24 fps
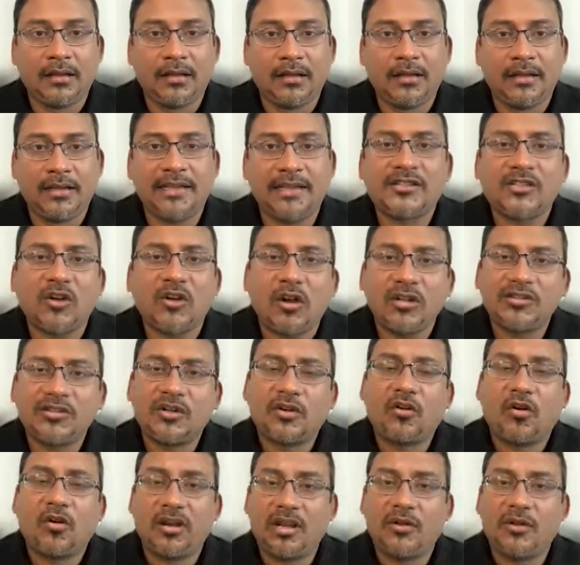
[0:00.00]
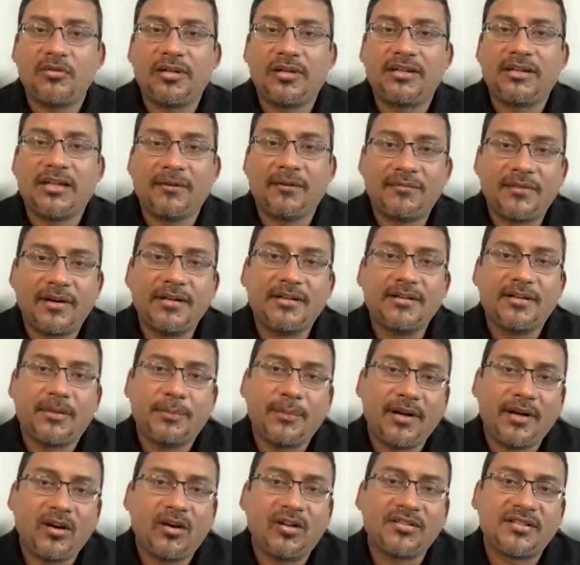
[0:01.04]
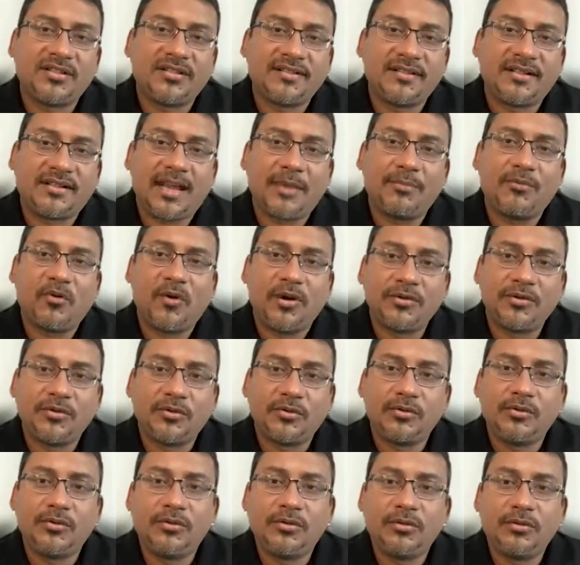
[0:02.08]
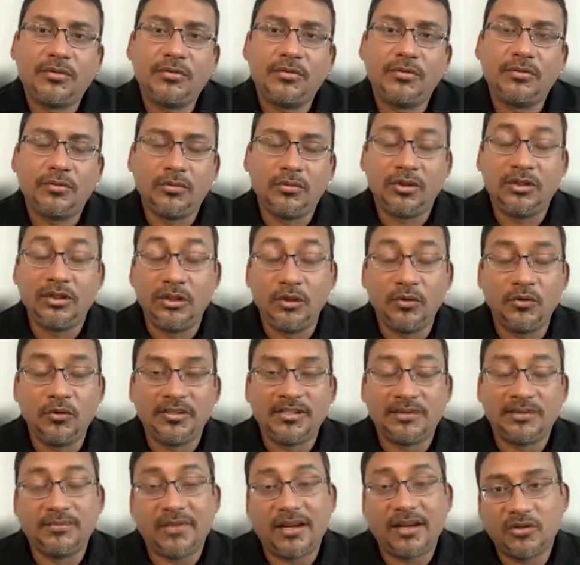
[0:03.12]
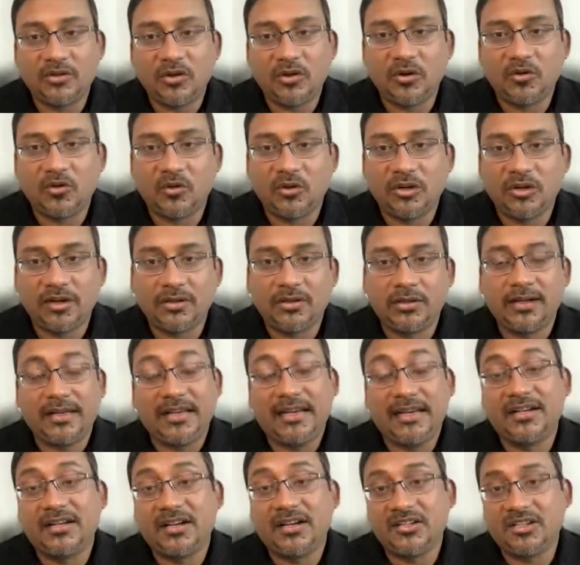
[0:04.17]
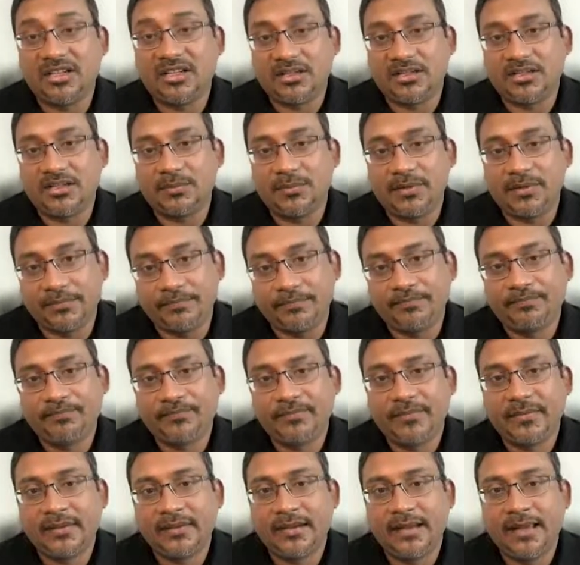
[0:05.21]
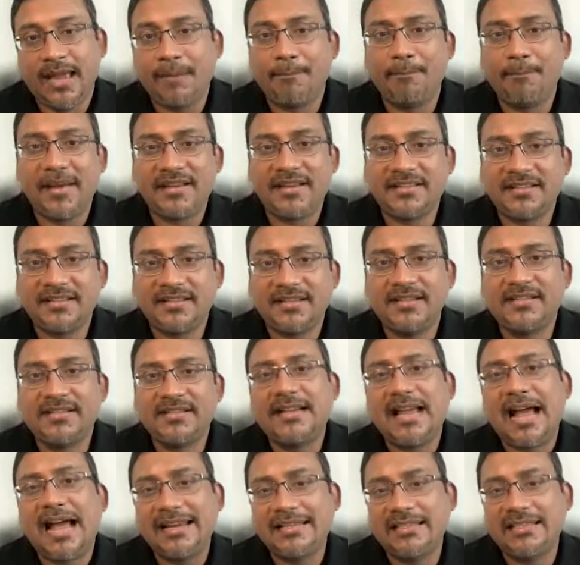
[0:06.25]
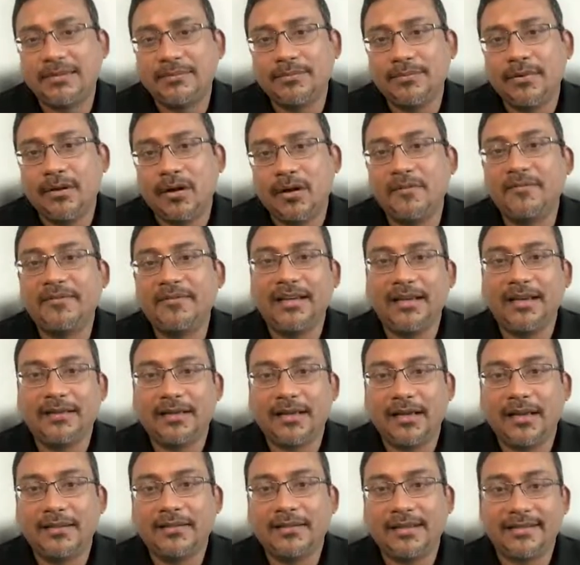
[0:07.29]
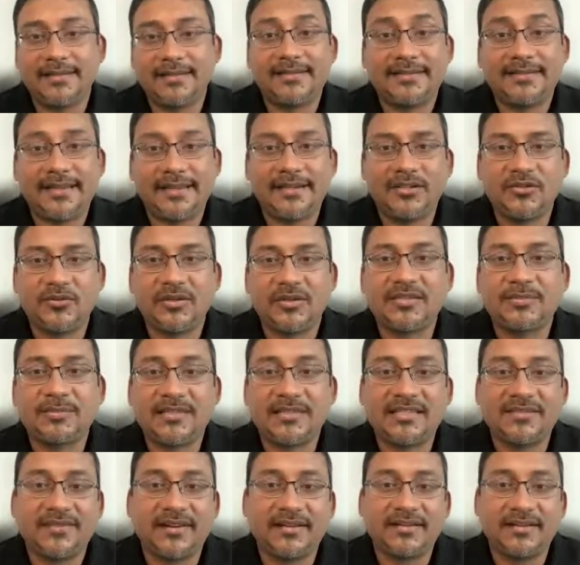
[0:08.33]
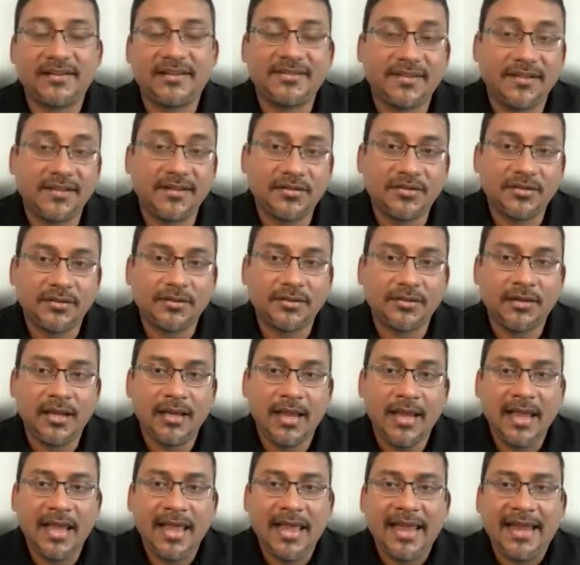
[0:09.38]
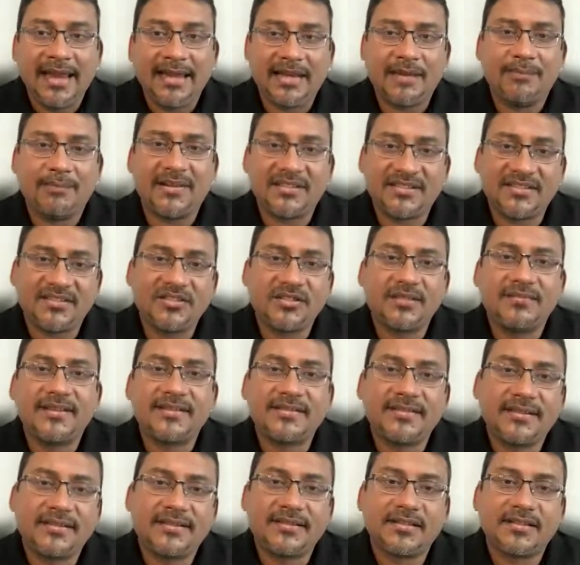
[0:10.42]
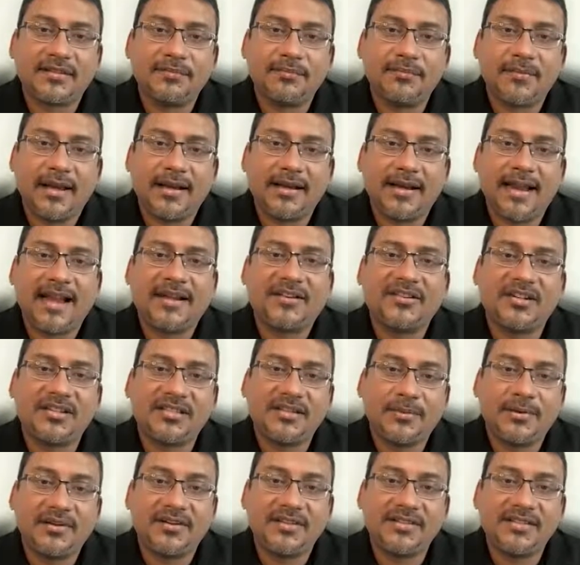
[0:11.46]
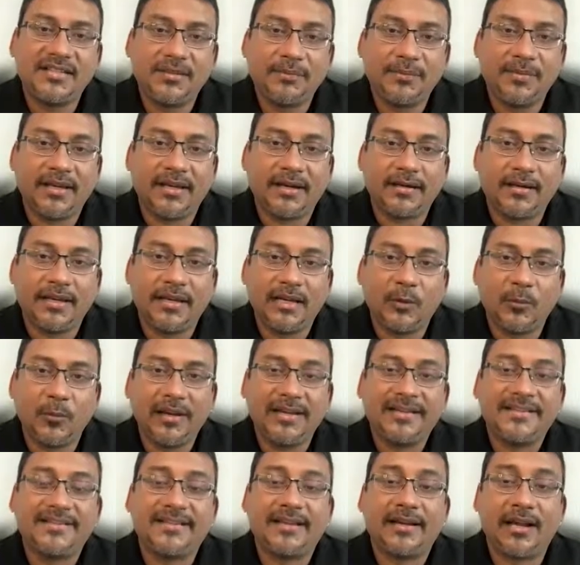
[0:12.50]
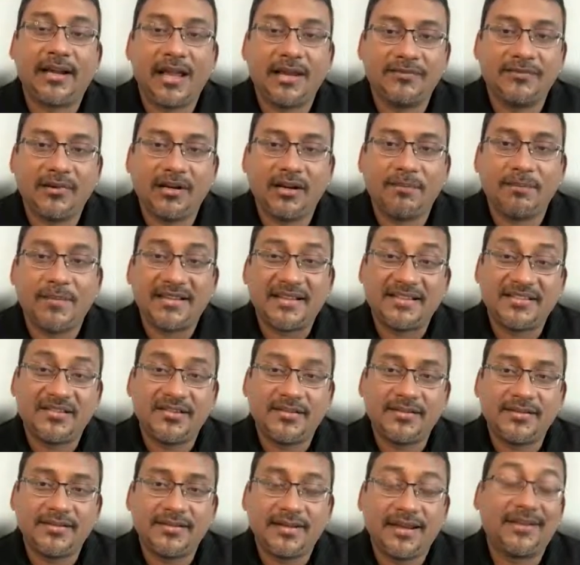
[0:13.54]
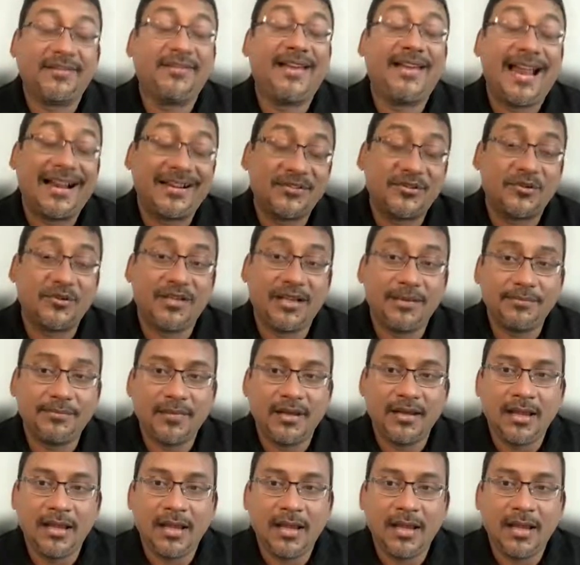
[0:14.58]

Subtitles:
Let's also call out the different terminologies that I'm going to use in my talk today interchangeably. A message is an item of data that is sent to a specific destination. In a message-driven system, an addressable recipient awaits the arrival of messages and reacts to them.